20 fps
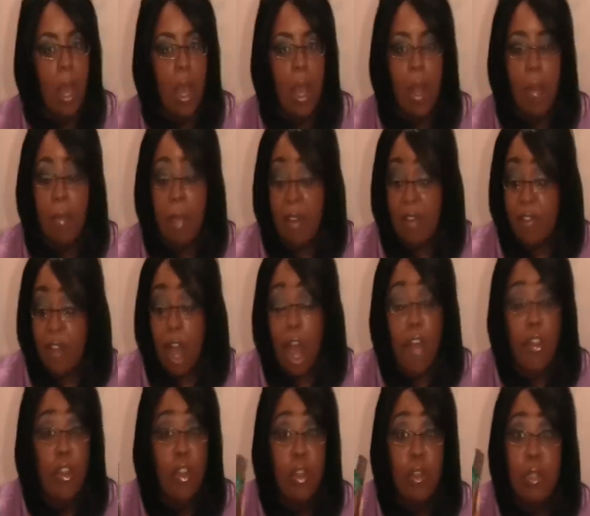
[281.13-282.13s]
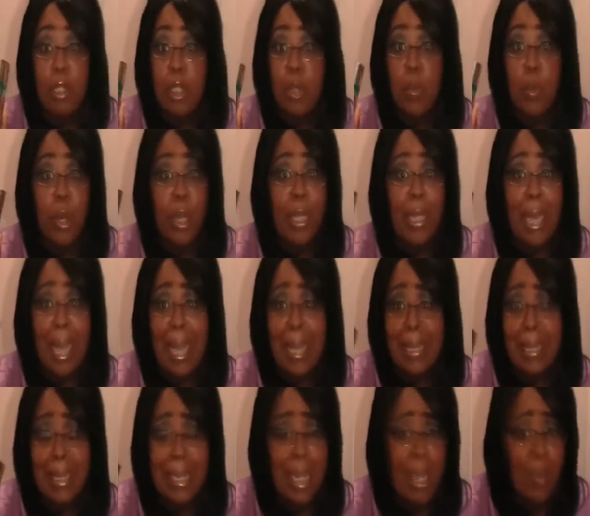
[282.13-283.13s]
Um, my father used to wear
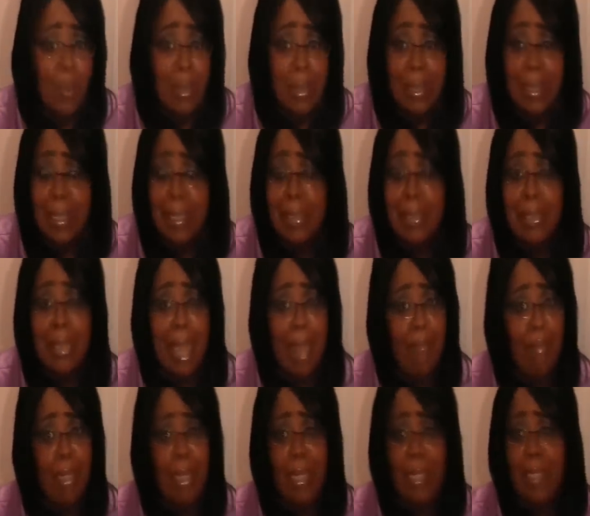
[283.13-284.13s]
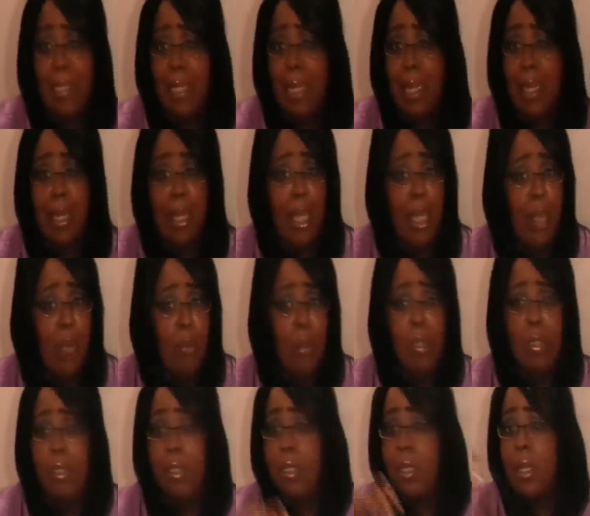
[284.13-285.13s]
Guess and he was in his 70s and he
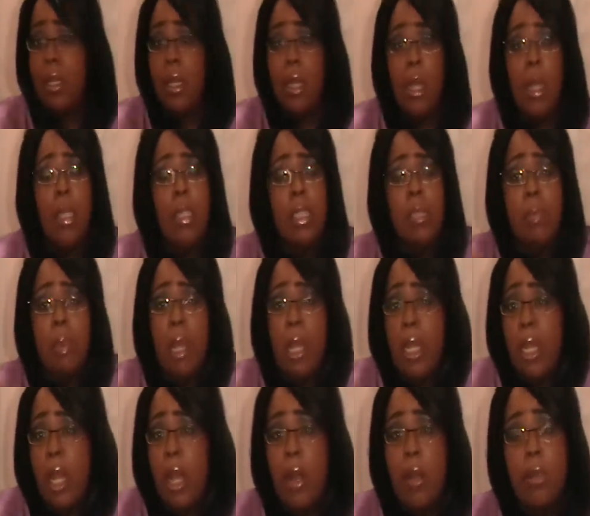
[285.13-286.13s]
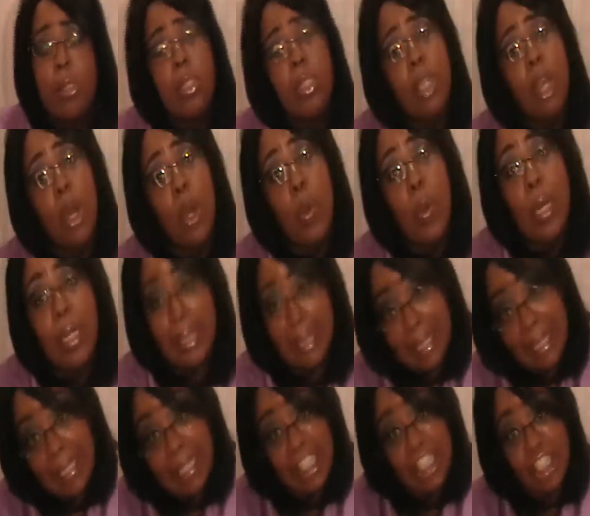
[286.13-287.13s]
was smelling oh so
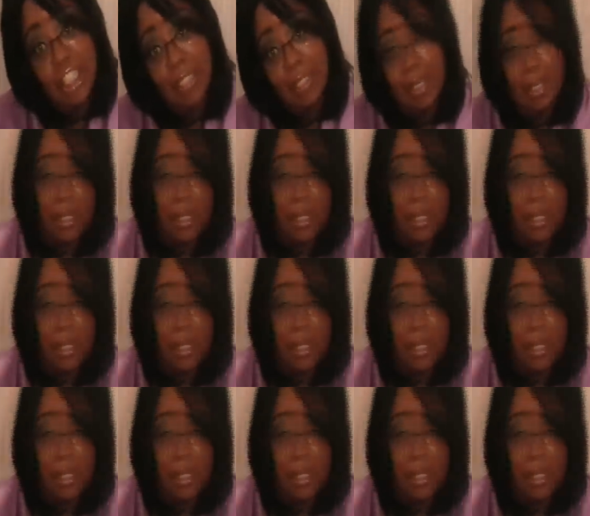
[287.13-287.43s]
delicious.